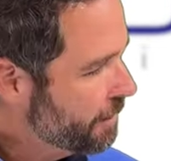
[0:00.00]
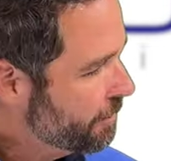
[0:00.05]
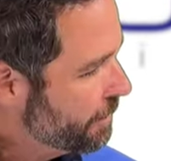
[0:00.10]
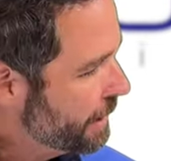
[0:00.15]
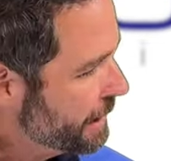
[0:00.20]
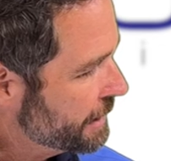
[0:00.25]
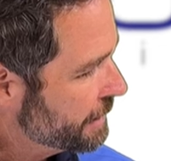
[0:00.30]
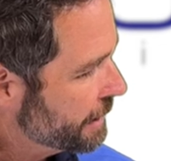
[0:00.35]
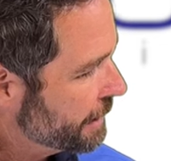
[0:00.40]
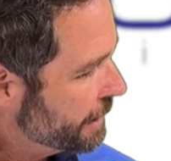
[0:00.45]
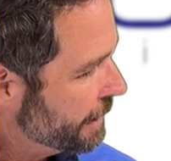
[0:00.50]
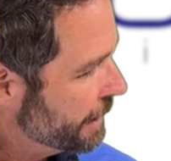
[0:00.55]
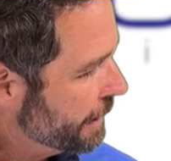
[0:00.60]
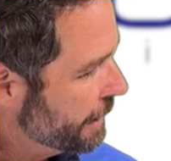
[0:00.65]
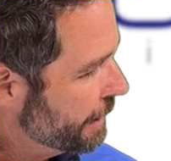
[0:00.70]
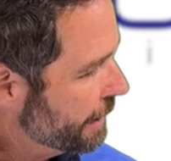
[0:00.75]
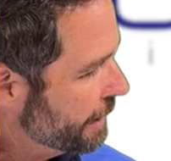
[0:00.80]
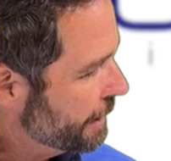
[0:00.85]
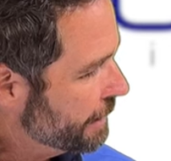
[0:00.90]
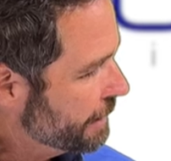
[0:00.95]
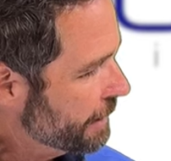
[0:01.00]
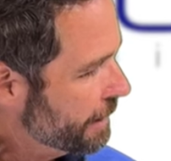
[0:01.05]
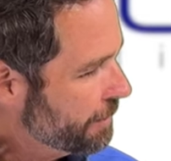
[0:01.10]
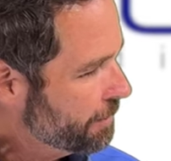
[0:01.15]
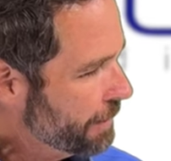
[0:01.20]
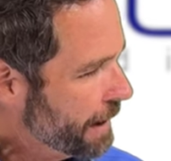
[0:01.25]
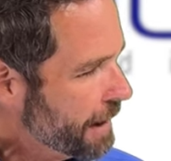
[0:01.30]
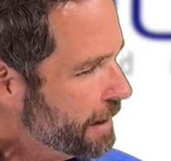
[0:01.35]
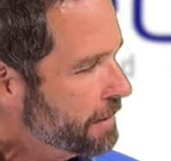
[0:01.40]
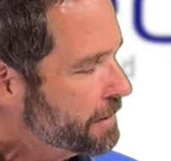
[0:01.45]
basically the
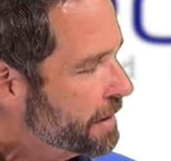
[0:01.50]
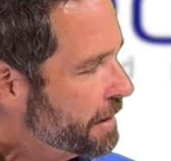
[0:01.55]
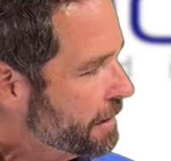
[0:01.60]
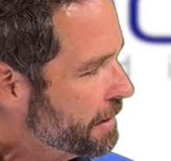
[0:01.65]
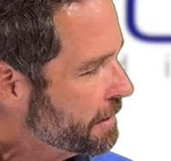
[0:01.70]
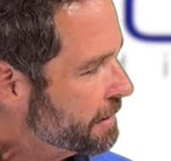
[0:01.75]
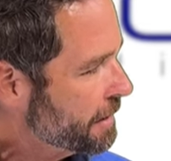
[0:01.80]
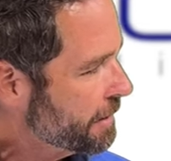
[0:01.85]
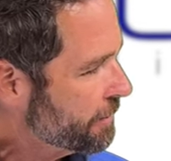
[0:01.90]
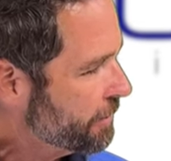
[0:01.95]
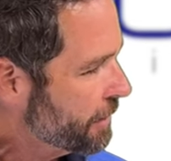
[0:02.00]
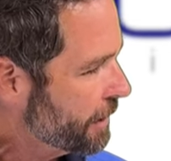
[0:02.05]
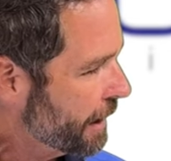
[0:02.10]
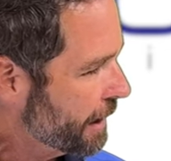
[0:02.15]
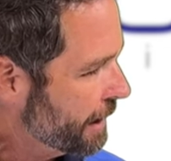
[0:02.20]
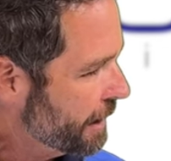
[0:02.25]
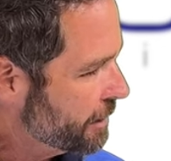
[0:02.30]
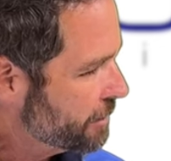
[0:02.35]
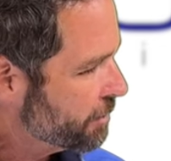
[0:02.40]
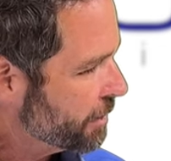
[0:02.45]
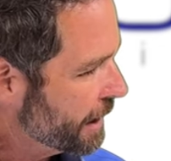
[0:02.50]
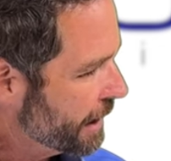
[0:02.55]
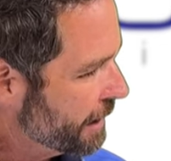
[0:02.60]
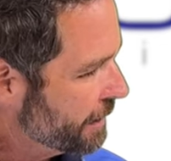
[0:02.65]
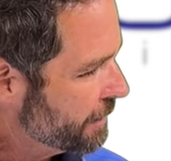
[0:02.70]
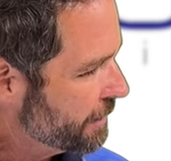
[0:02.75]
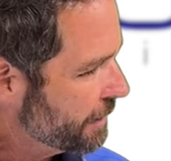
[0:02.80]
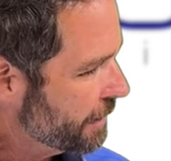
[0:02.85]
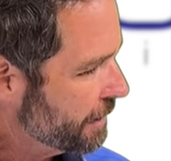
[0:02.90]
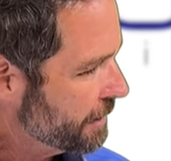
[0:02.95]
menu is going to look different on each
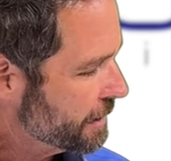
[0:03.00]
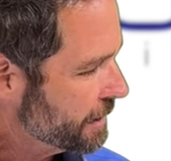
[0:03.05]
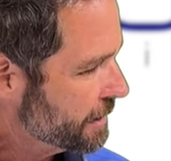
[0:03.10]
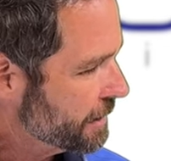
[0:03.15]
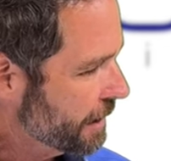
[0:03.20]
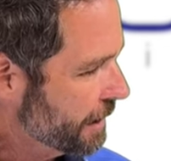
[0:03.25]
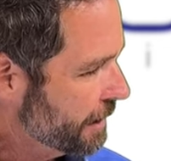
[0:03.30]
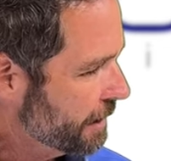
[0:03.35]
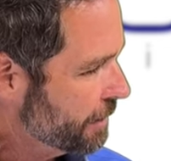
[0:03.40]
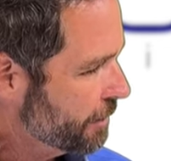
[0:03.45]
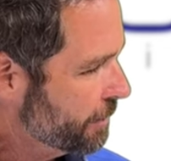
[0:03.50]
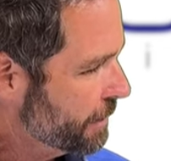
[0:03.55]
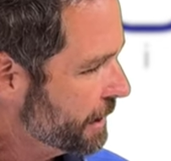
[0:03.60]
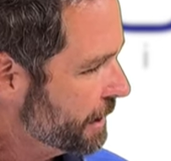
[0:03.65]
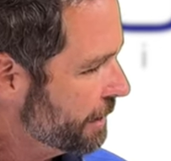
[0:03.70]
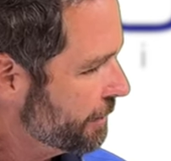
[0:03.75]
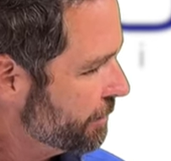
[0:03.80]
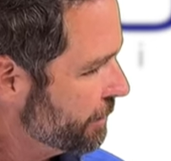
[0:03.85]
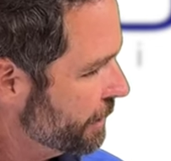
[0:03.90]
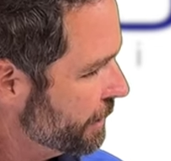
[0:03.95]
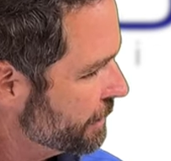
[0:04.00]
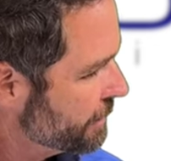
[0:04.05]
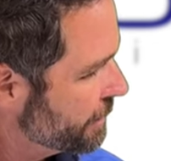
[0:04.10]
player. They're all just a little bit different.